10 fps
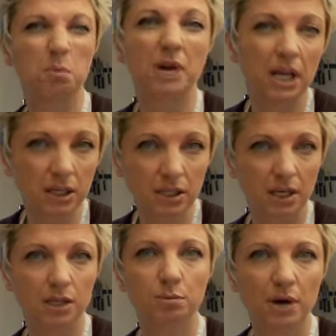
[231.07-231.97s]
You blinked
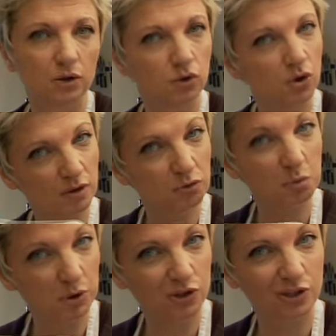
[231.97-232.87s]
and it's brown, so you have to
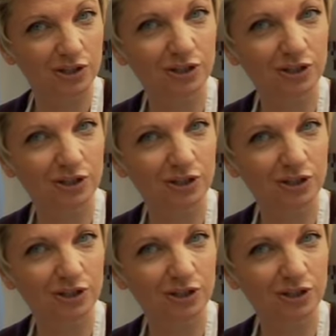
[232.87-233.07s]
watch this